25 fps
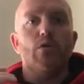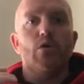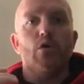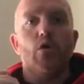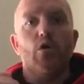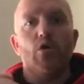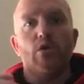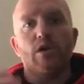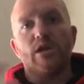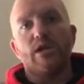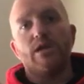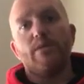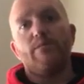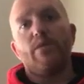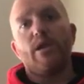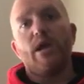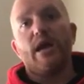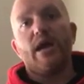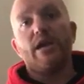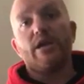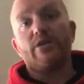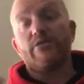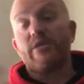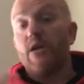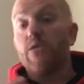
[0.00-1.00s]
Only
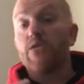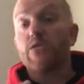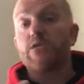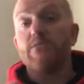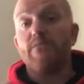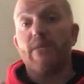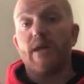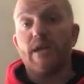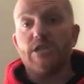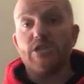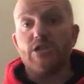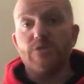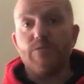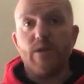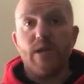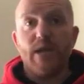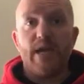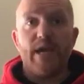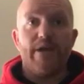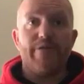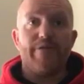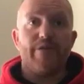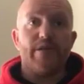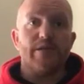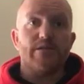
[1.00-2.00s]
apply grout to manageable
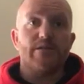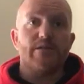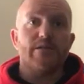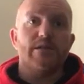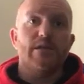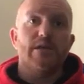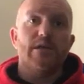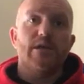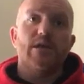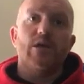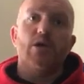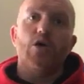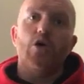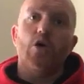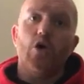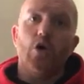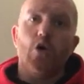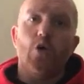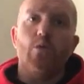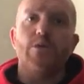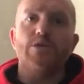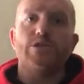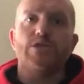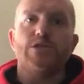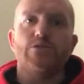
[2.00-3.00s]
areas.
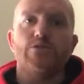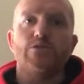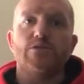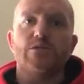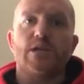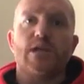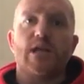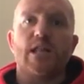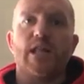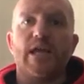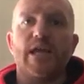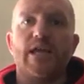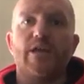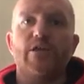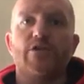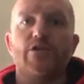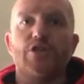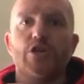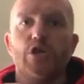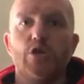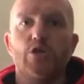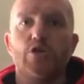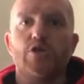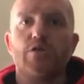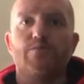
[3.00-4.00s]
Always use a clean or
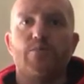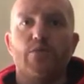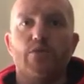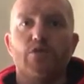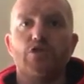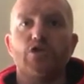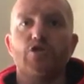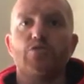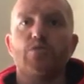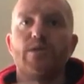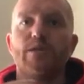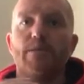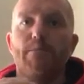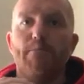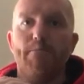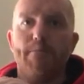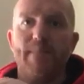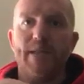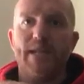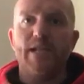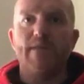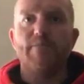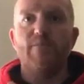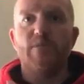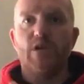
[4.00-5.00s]
new sponge with
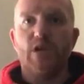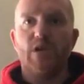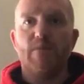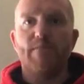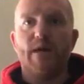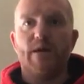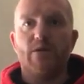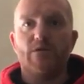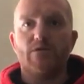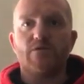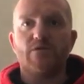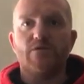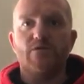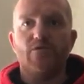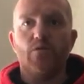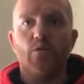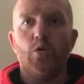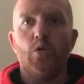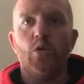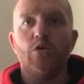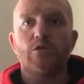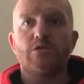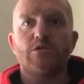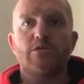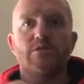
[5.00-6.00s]
minimal amounts of
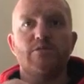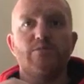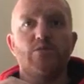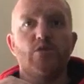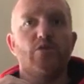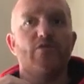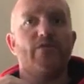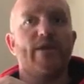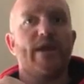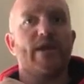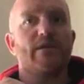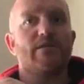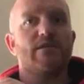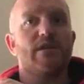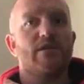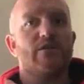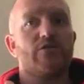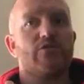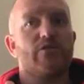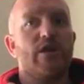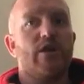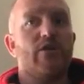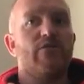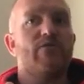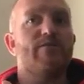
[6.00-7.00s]
water to remove excess
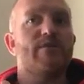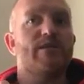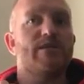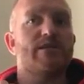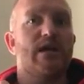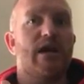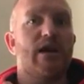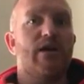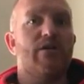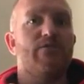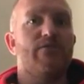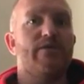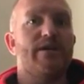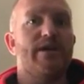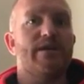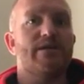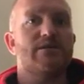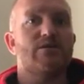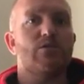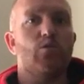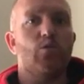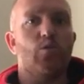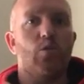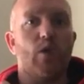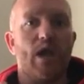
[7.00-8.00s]
grout from the tile
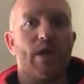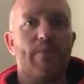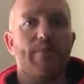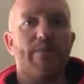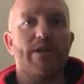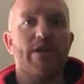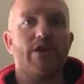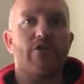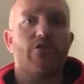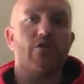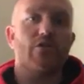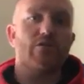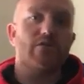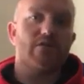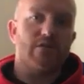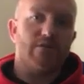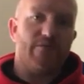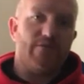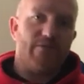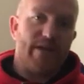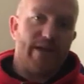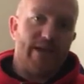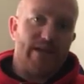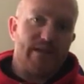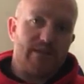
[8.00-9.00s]
face, wiping across the
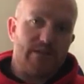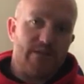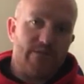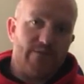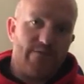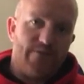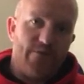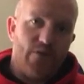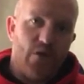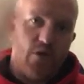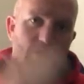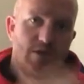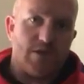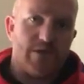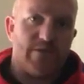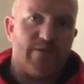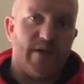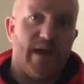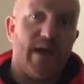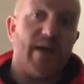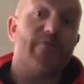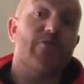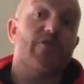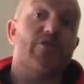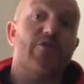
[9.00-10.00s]
face at
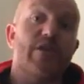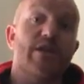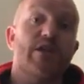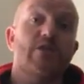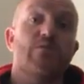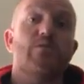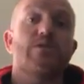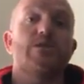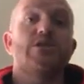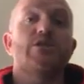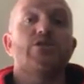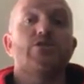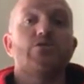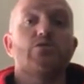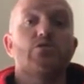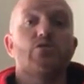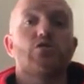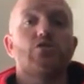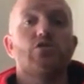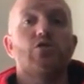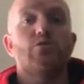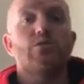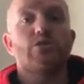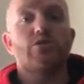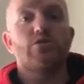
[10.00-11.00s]
45 degrees when you do
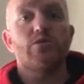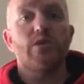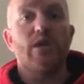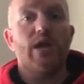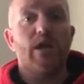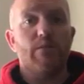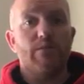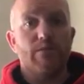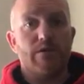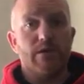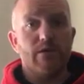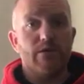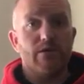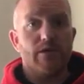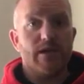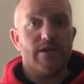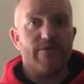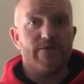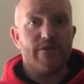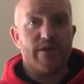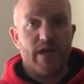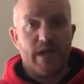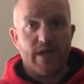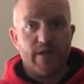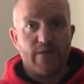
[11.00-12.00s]
so, which will help you
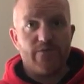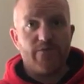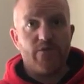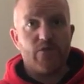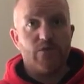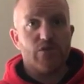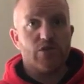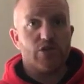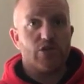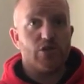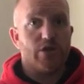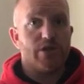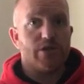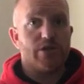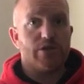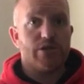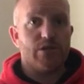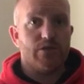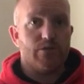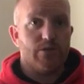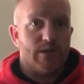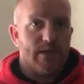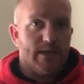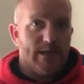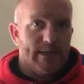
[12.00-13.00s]
leave a nice full joint
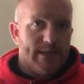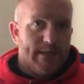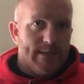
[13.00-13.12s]
too.